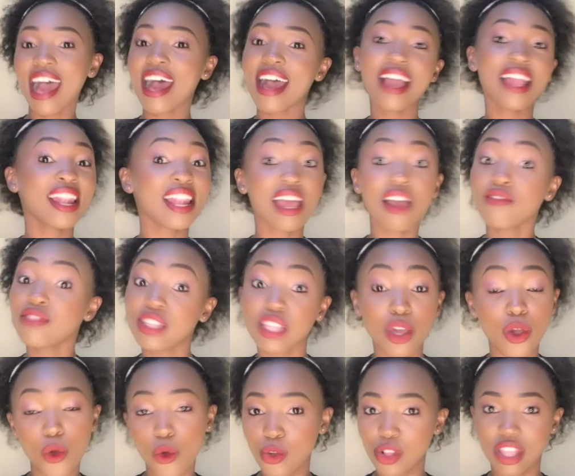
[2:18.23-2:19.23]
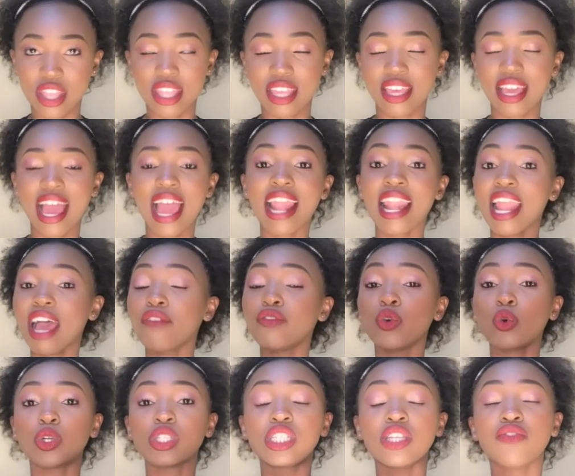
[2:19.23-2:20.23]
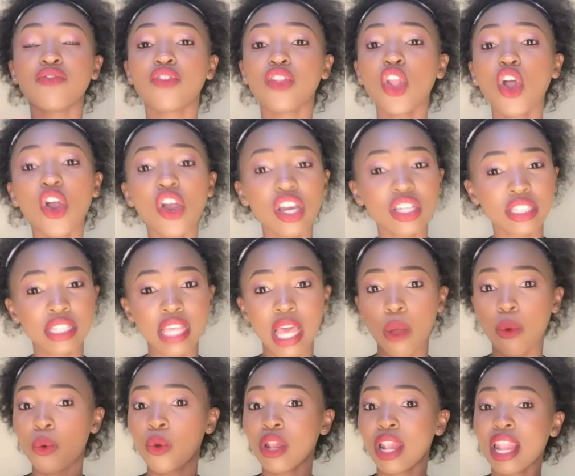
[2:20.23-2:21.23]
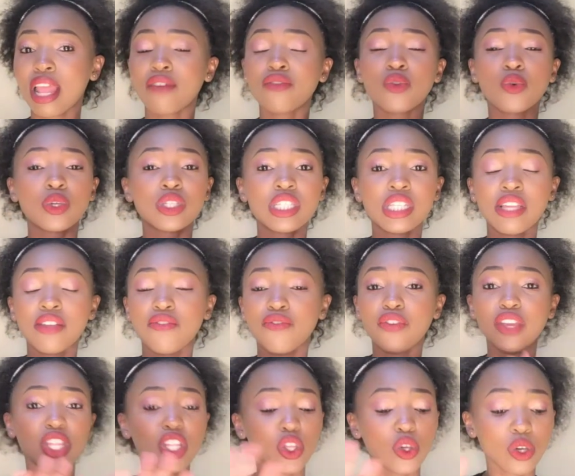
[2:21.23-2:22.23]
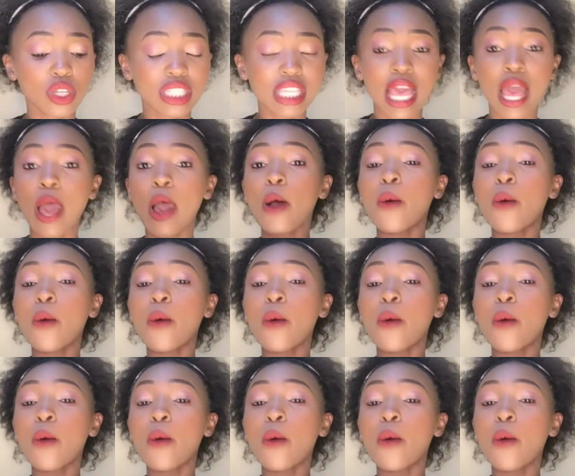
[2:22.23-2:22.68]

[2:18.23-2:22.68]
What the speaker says: I loved the whole thing. I loved watching vlogs. I loved watching videos.